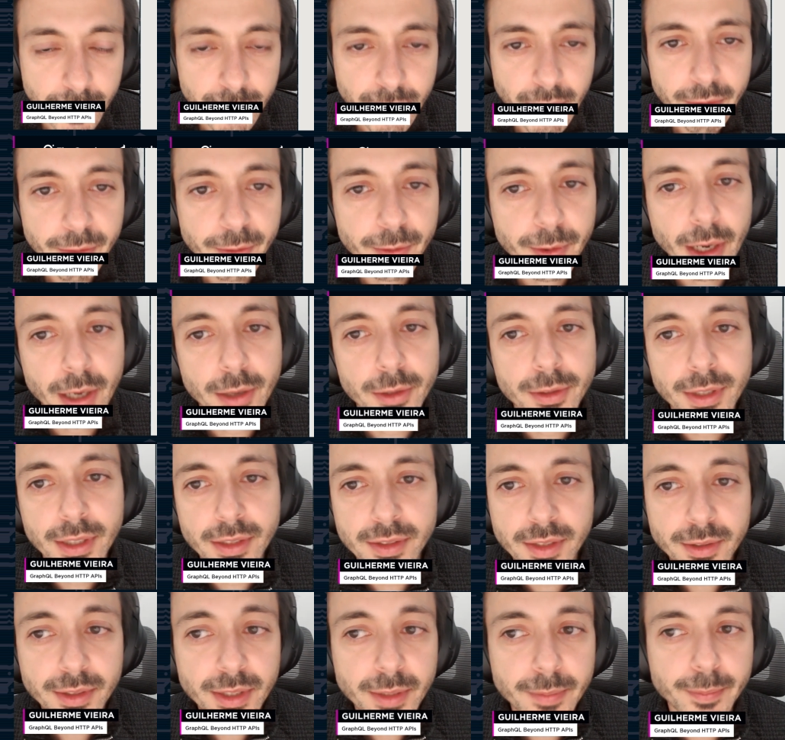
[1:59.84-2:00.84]
GraphQL
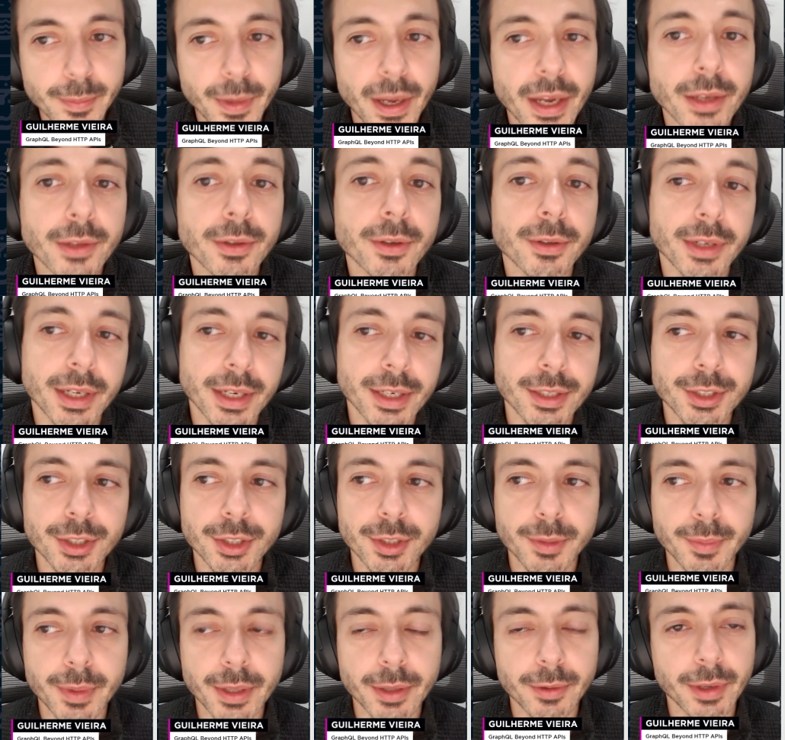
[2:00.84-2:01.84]
doesn't depend on
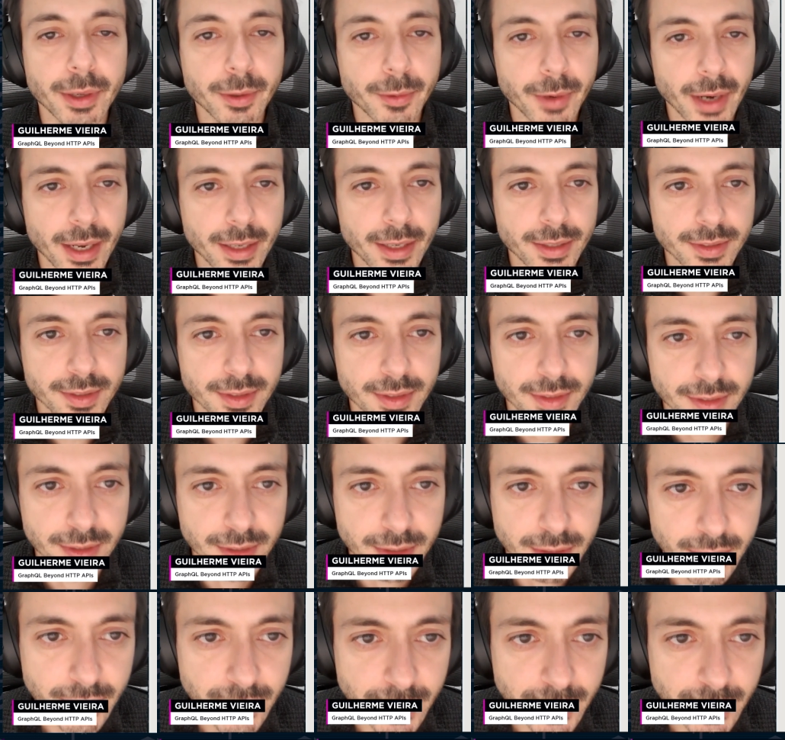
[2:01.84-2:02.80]
H T T P requests.